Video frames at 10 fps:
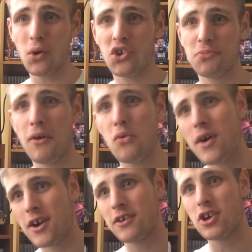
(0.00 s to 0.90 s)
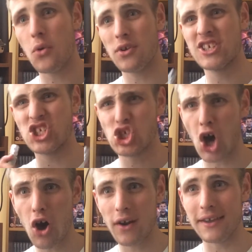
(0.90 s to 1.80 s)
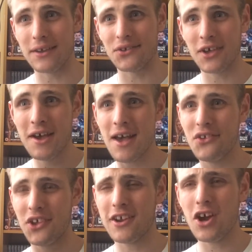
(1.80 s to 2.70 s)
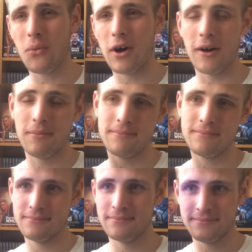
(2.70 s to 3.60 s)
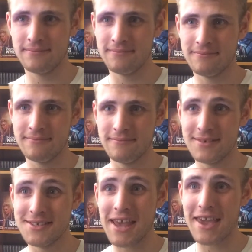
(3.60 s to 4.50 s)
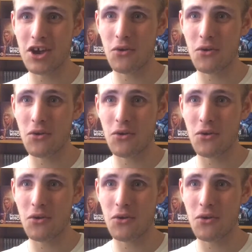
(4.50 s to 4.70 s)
one spot, we're going to go on to Charlie's. So, you know what? Take it